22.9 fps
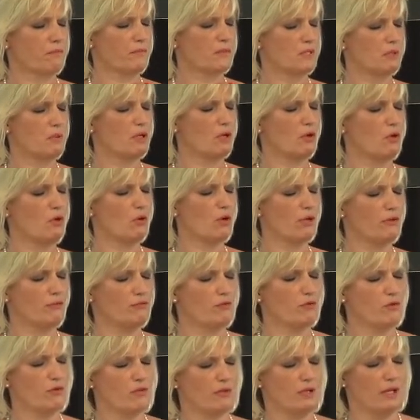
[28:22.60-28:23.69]
So we call it
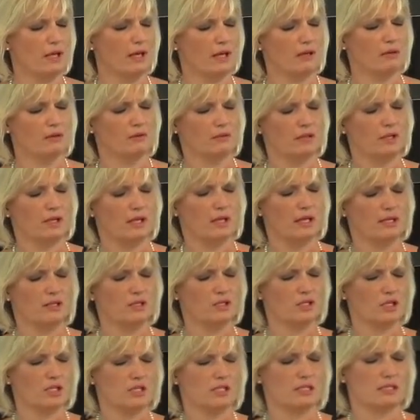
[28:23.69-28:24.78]
forth now in
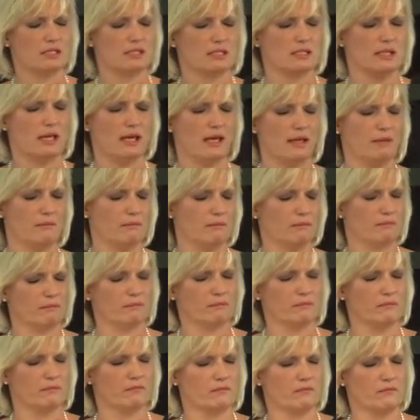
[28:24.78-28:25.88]
Jesus' name.
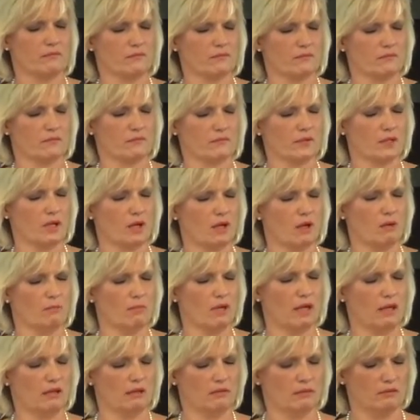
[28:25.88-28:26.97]

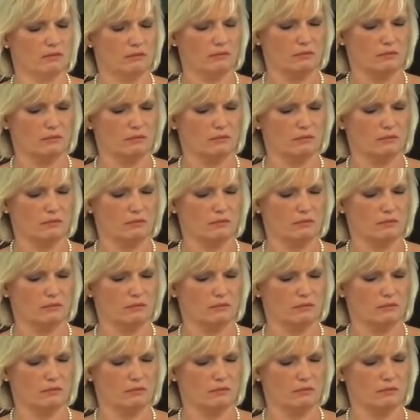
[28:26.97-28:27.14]
Amen.